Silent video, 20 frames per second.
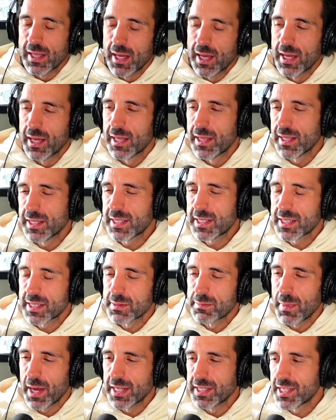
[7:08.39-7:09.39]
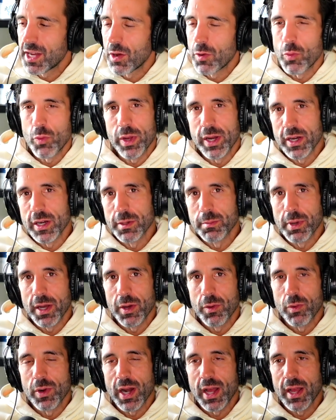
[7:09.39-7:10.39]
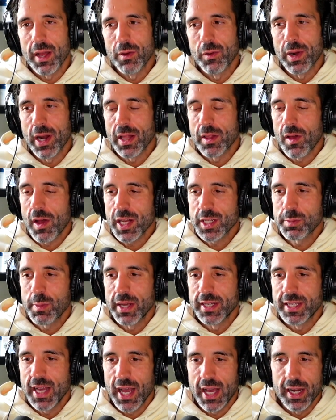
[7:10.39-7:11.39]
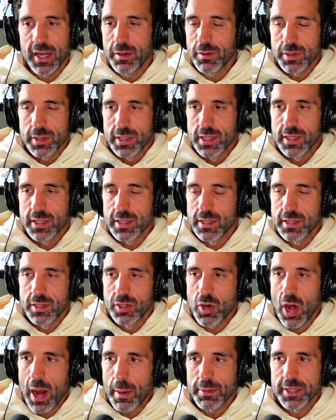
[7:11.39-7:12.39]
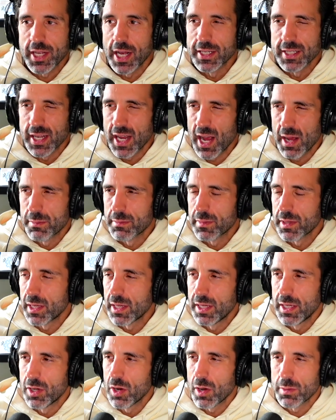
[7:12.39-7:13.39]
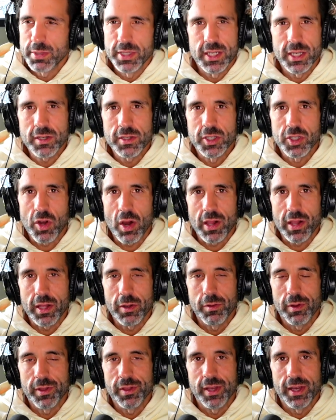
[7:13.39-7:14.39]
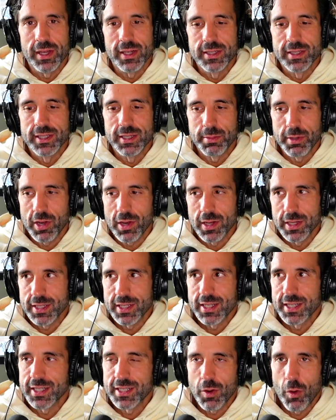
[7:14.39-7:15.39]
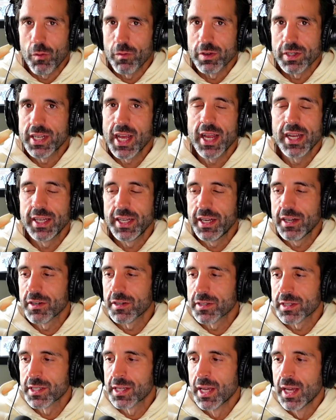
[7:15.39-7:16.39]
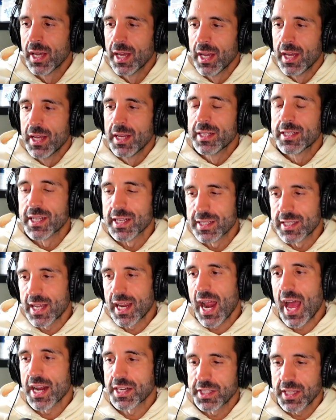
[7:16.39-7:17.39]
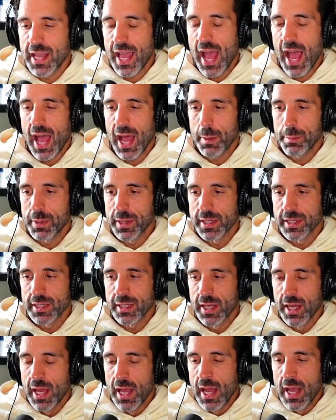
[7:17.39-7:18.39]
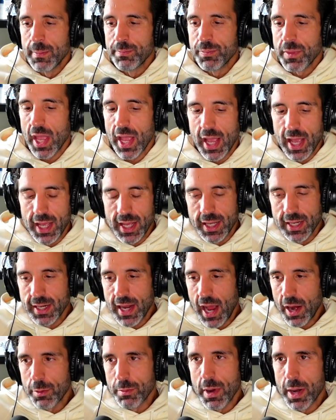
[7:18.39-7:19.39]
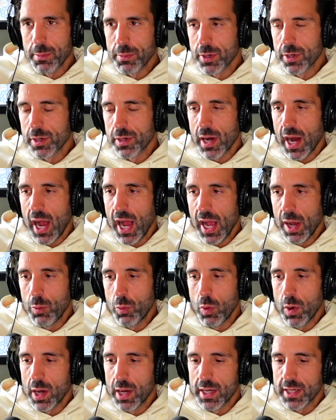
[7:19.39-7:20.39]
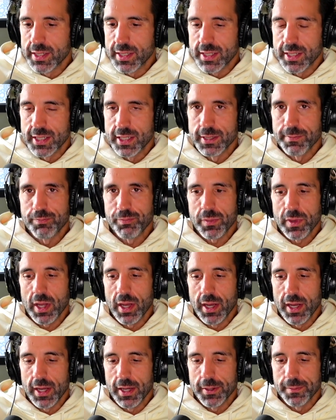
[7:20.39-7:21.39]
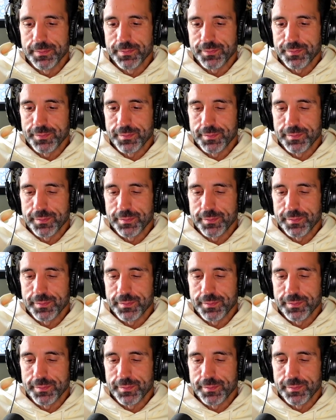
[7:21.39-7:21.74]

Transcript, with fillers: this is, might sound weird, but when I, when I lost my dad, it was traumatizing. I'm, you know, I'm still struggling with it, to be honest. And it's over ten years since that actually happened. And I remember I was, um,